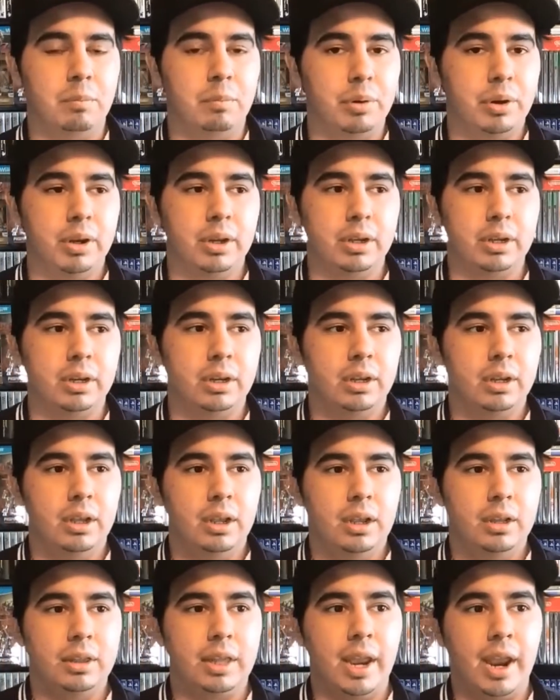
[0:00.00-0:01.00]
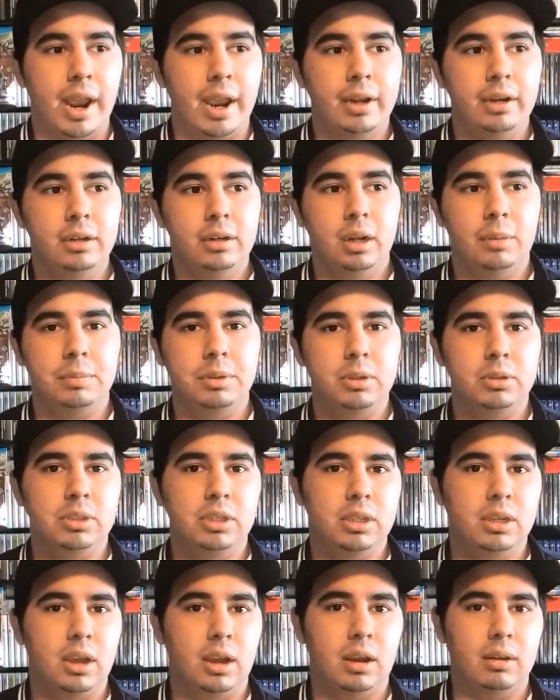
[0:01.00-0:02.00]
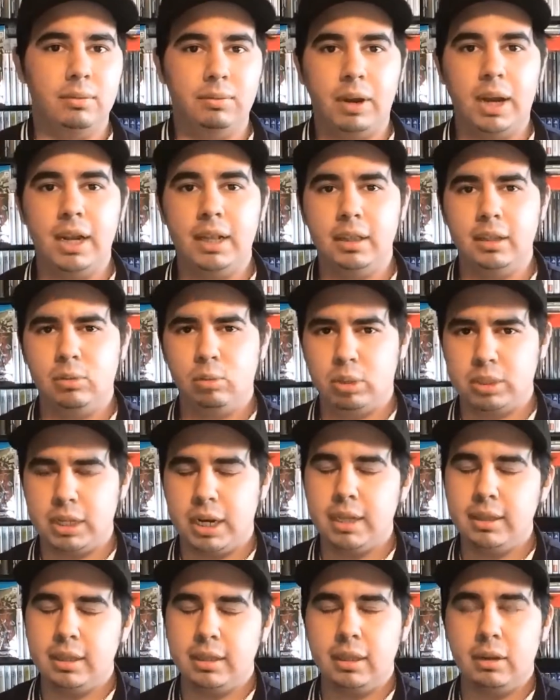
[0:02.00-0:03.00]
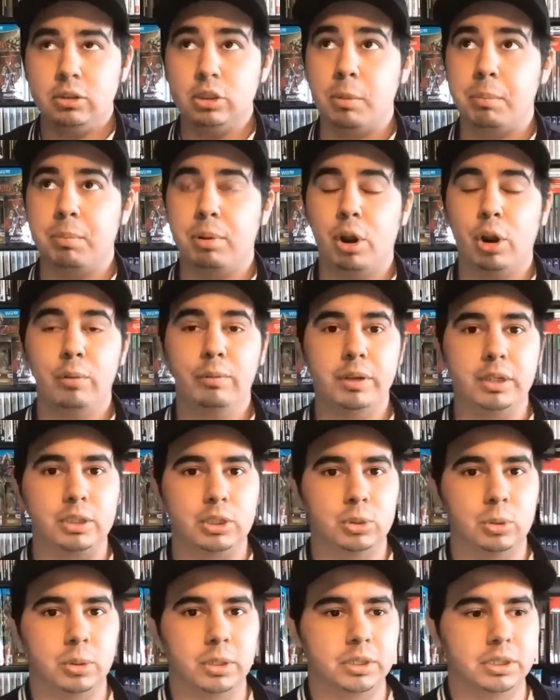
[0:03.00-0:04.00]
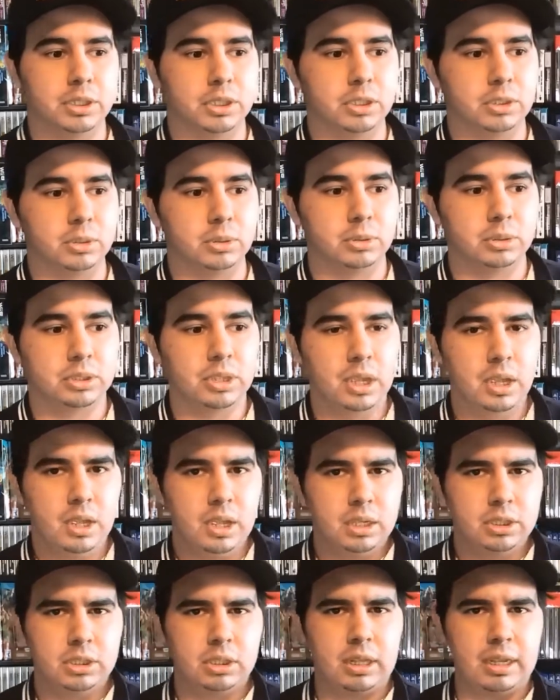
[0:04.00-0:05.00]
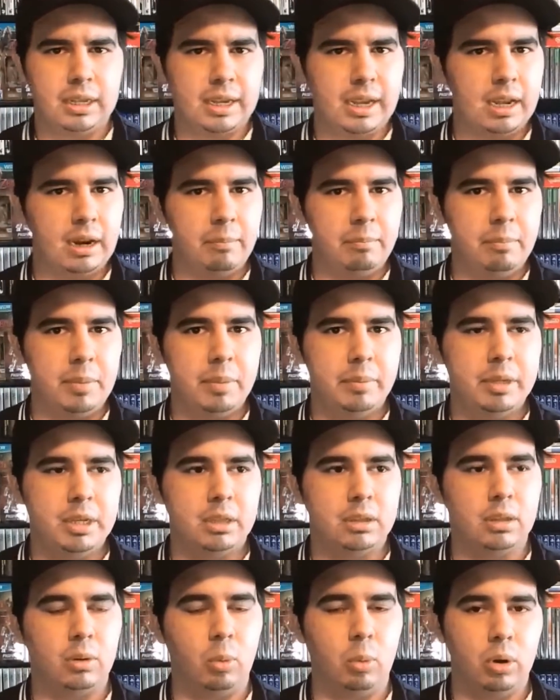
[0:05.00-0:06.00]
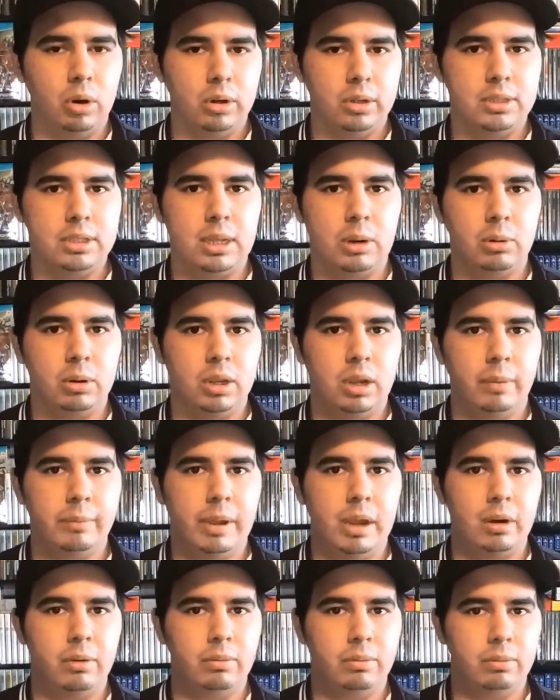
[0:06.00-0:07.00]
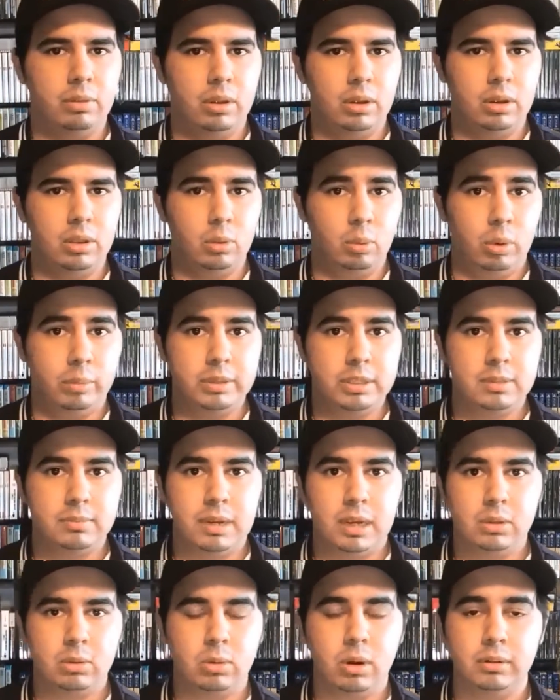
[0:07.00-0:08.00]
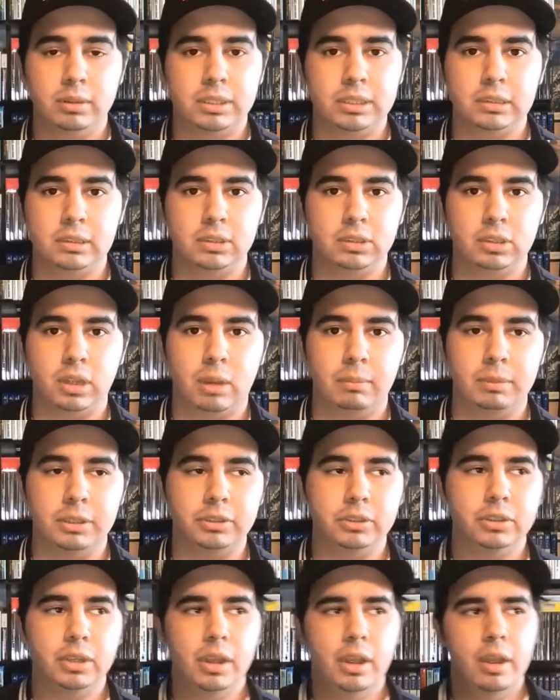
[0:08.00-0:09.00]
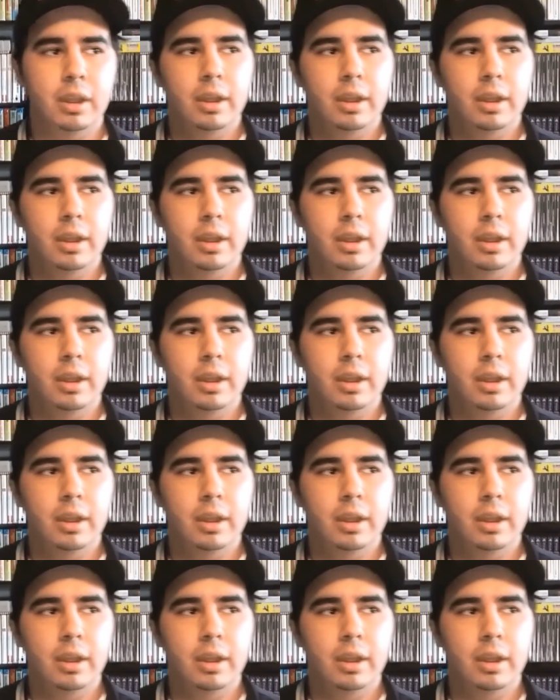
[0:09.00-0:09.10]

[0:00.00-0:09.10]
but they ended up using a violin, which I think that was a perfect choice to use to like kind of mimic the words that would come out of the woman's mouth, whoever sings Somnus.